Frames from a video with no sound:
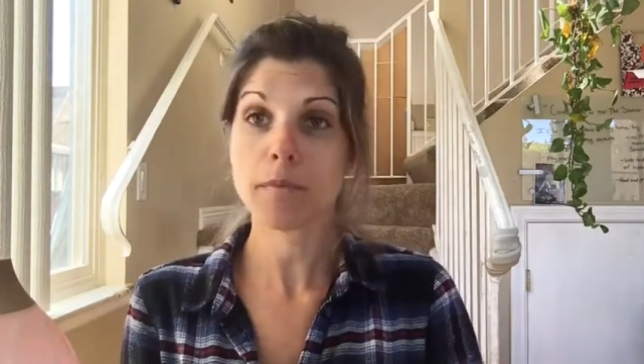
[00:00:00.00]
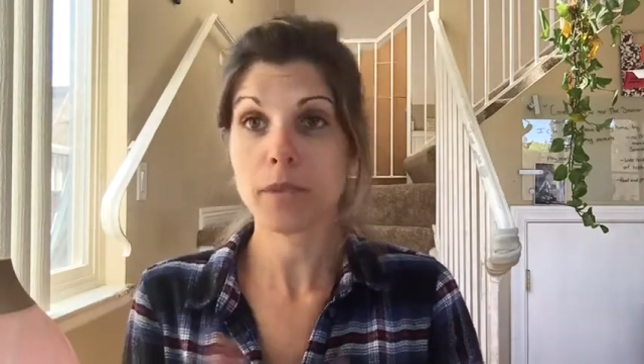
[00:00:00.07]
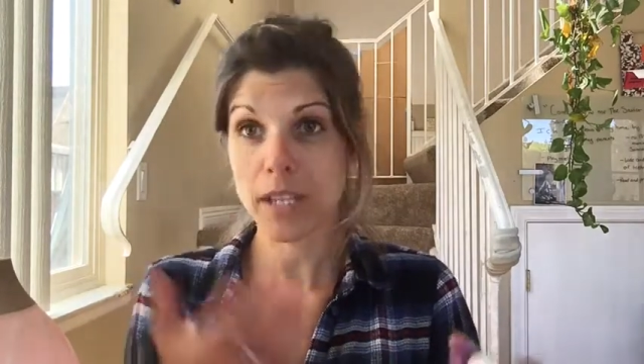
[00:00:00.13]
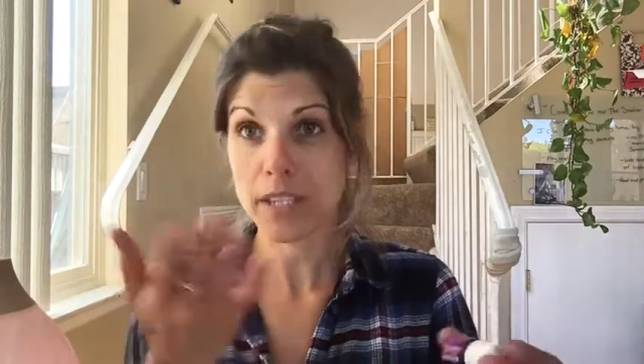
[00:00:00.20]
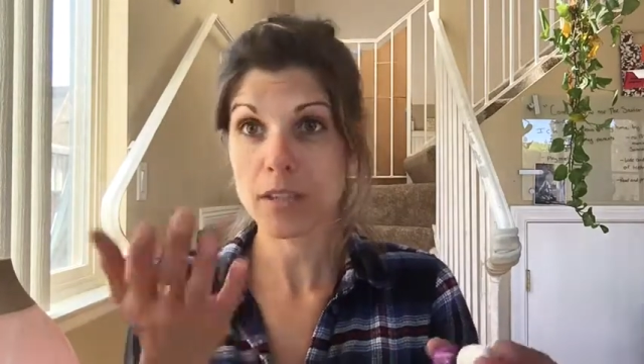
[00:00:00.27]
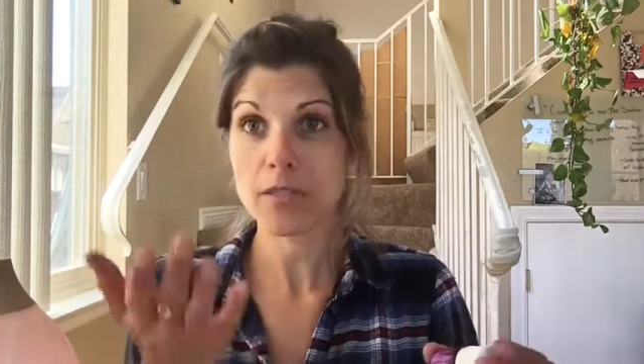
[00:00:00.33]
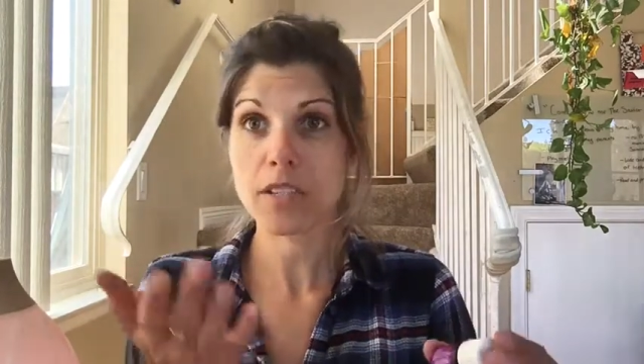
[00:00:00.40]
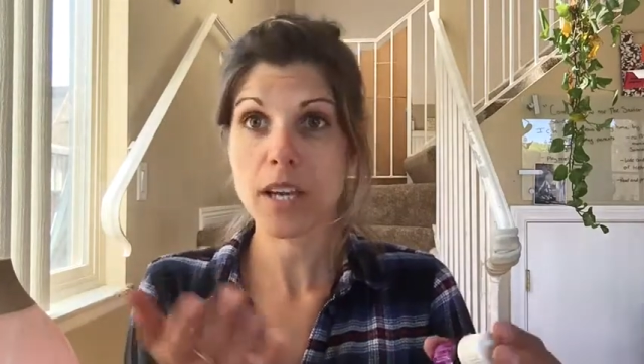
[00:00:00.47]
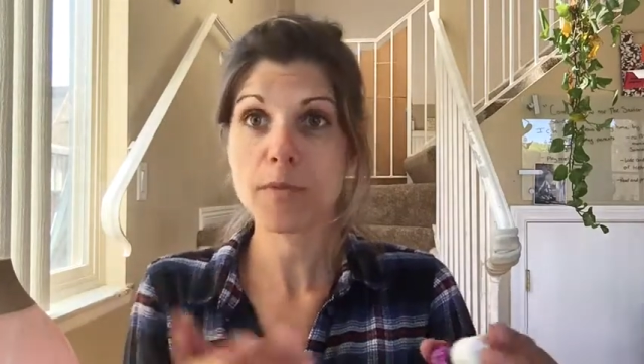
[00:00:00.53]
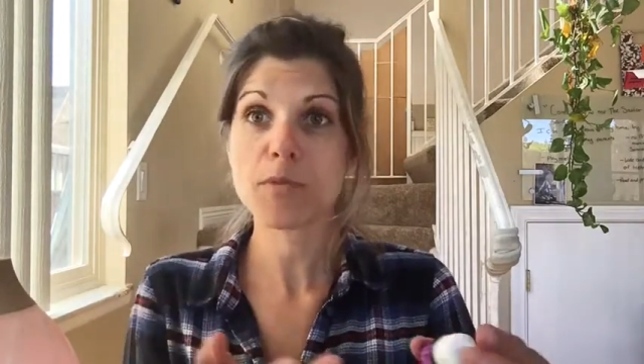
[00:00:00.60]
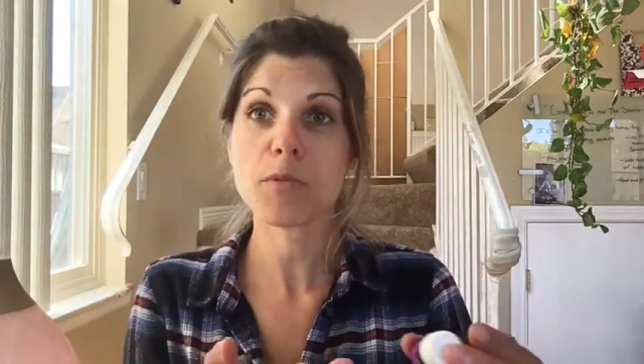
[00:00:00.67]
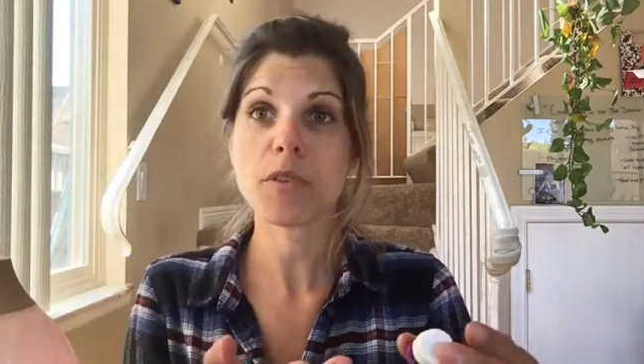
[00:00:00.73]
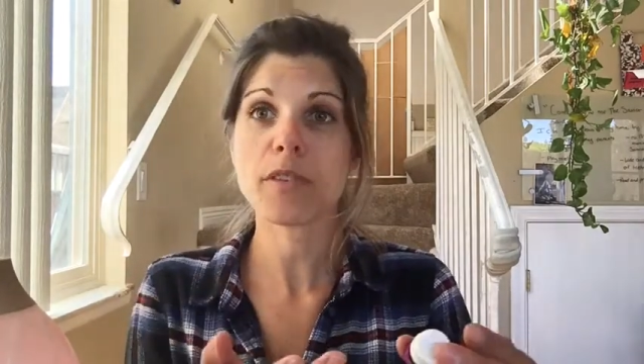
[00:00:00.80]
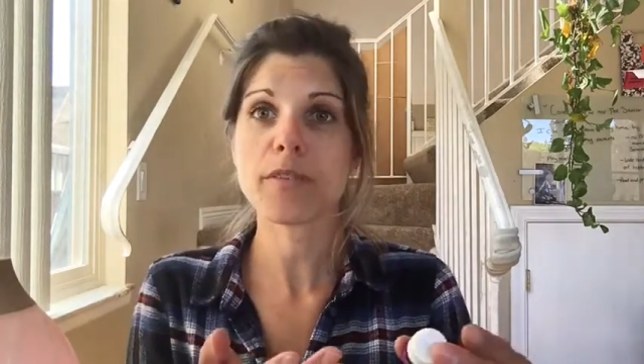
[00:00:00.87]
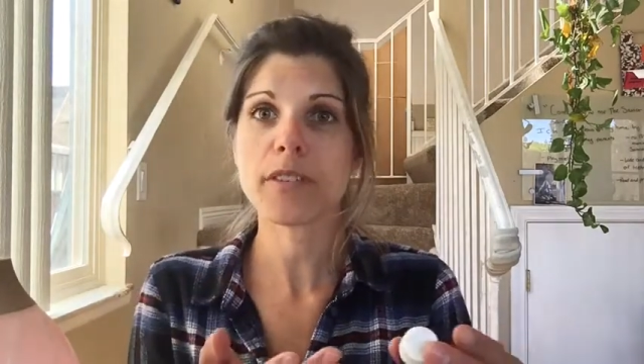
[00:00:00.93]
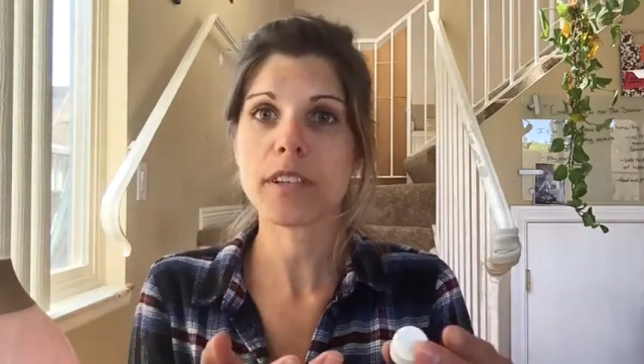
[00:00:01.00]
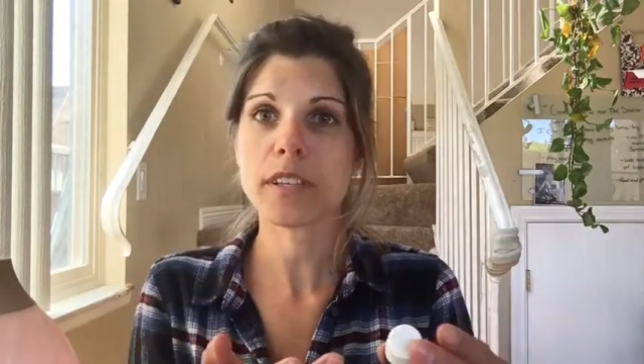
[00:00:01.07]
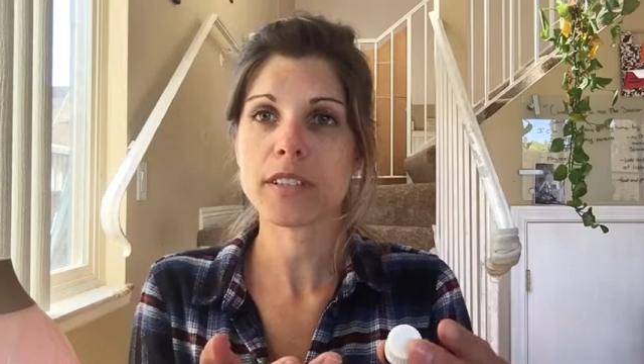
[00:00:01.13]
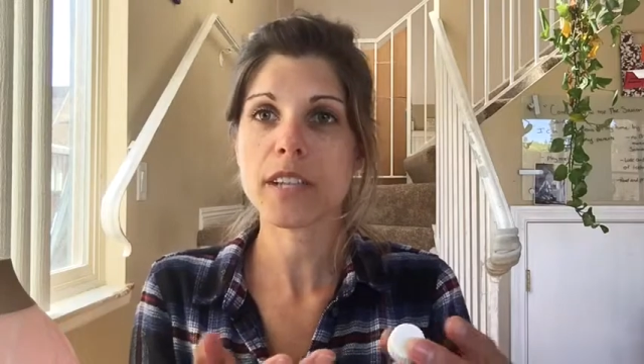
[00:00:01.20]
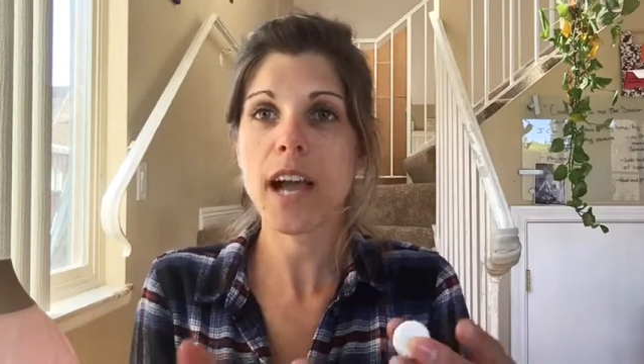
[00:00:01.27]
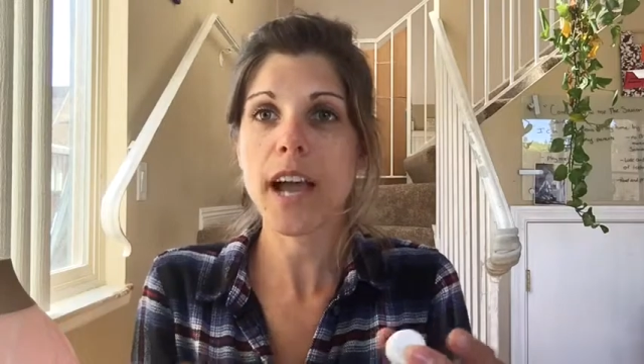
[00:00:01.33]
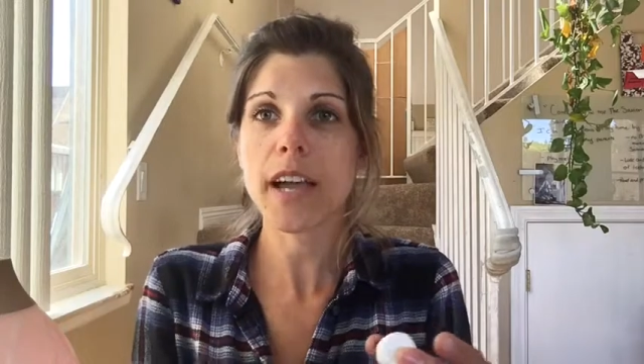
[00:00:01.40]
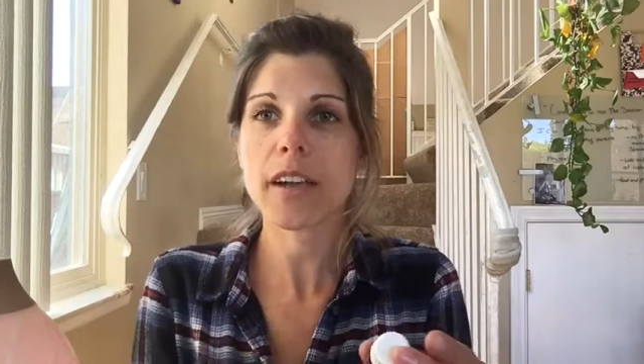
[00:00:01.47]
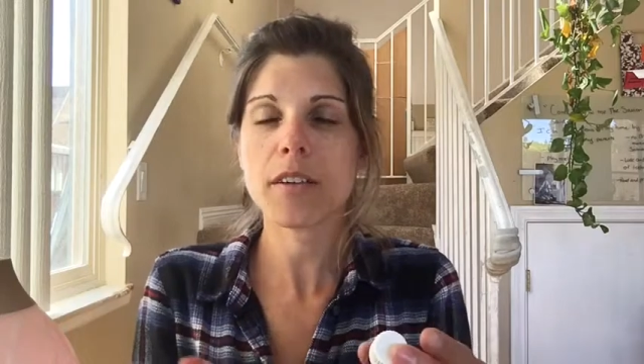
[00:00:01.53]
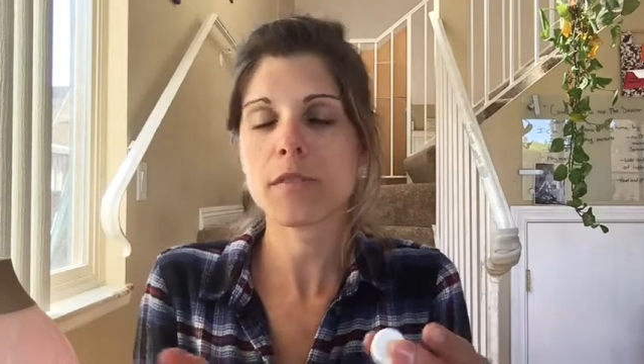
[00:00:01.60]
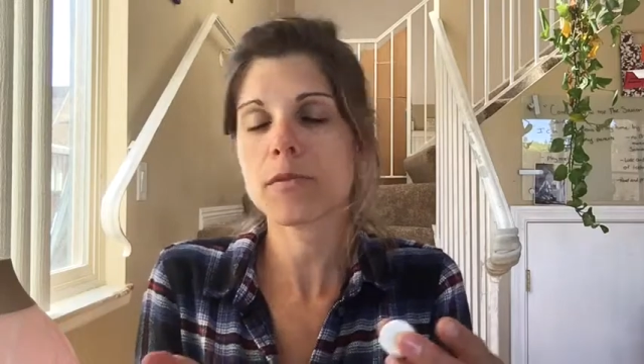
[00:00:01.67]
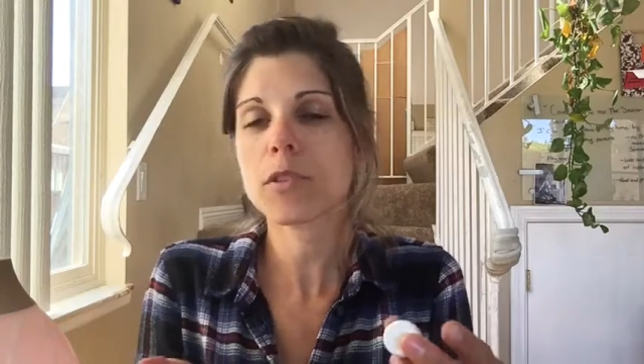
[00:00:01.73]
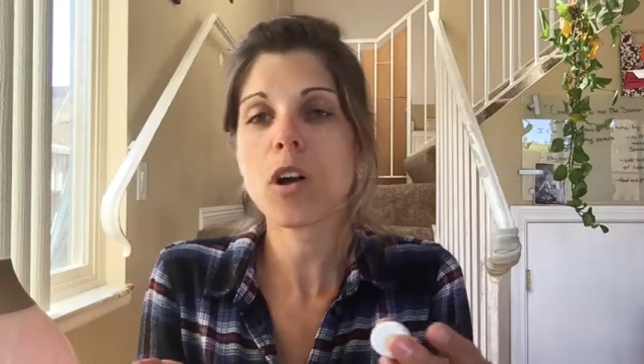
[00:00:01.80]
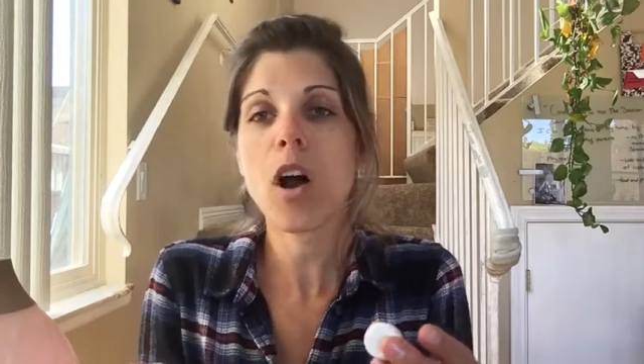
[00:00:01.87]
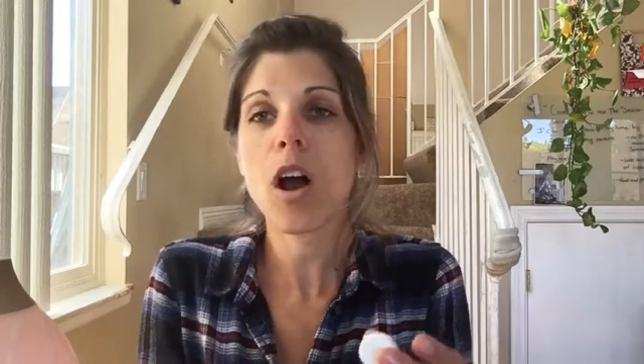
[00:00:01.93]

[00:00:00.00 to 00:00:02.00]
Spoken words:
like those times where you're feeling tired,